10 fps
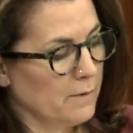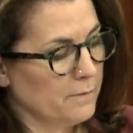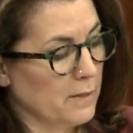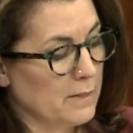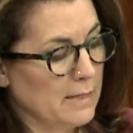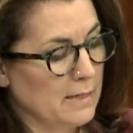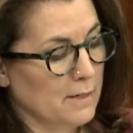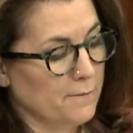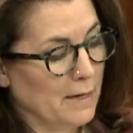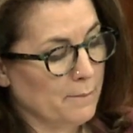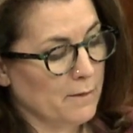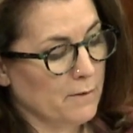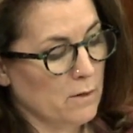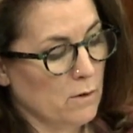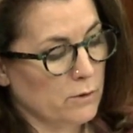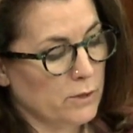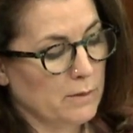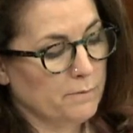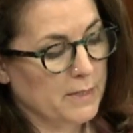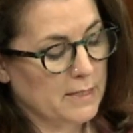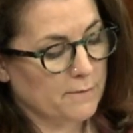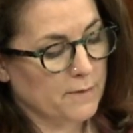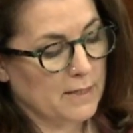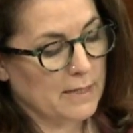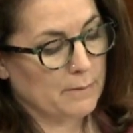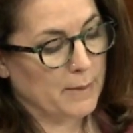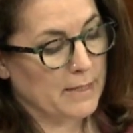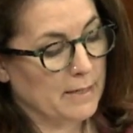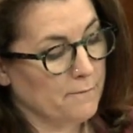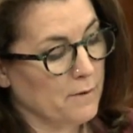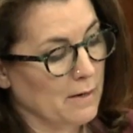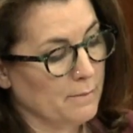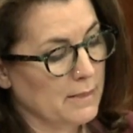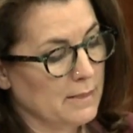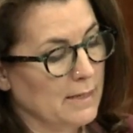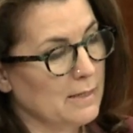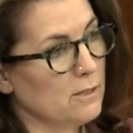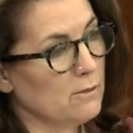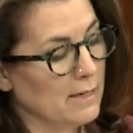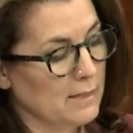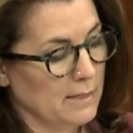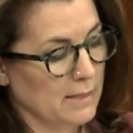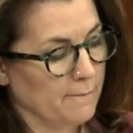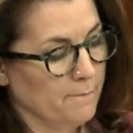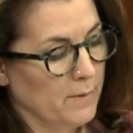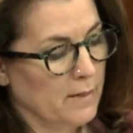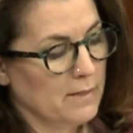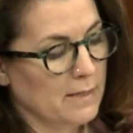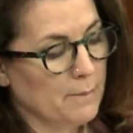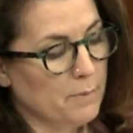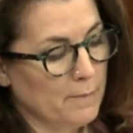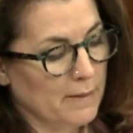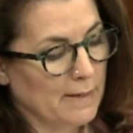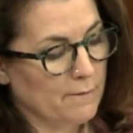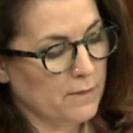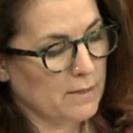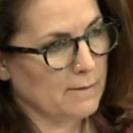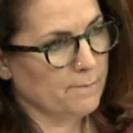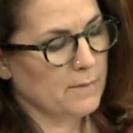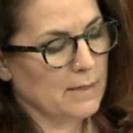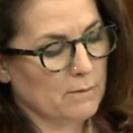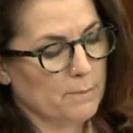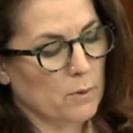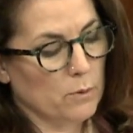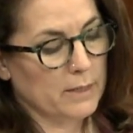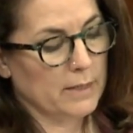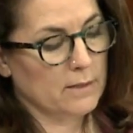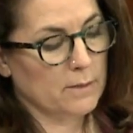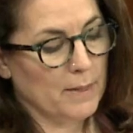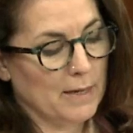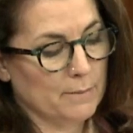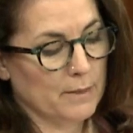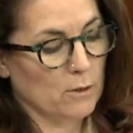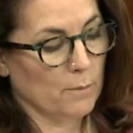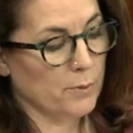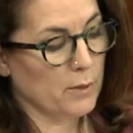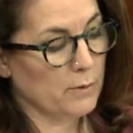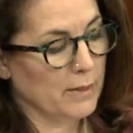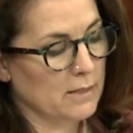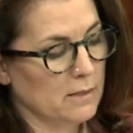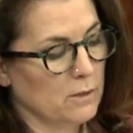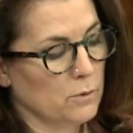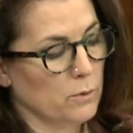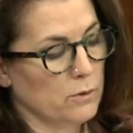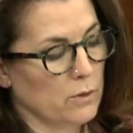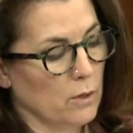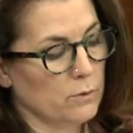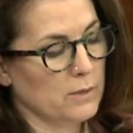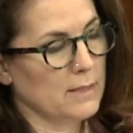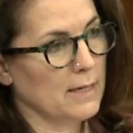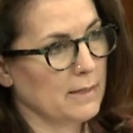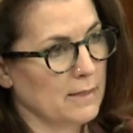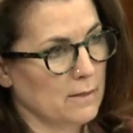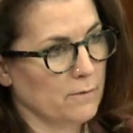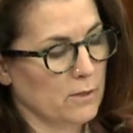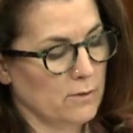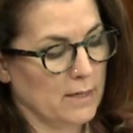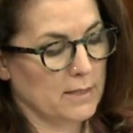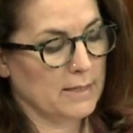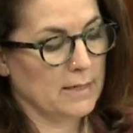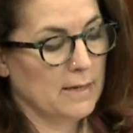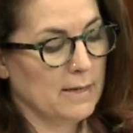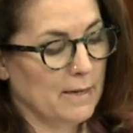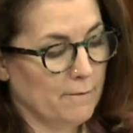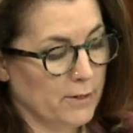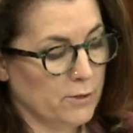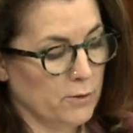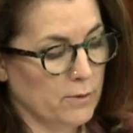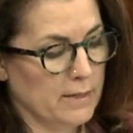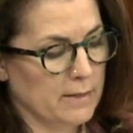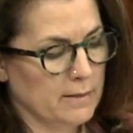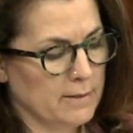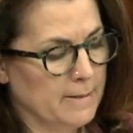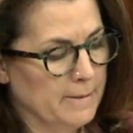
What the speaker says: Firstly, the development of a long-term vision for the Tasmanian environment and a strategy to implement that vision, and reporting to Parliament on progress towards goals and targets of the strategy every 2 years.